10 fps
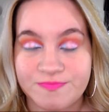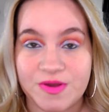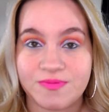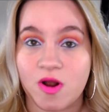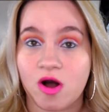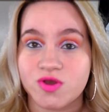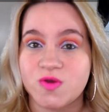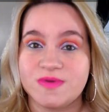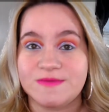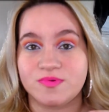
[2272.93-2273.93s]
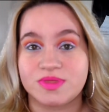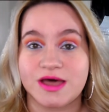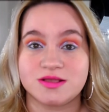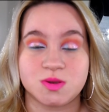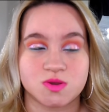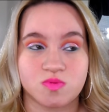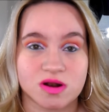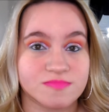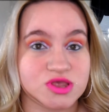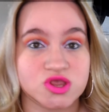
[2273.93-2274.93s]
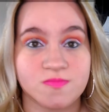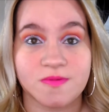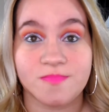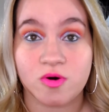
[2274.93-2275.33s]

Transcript: But for all you people that just want to be super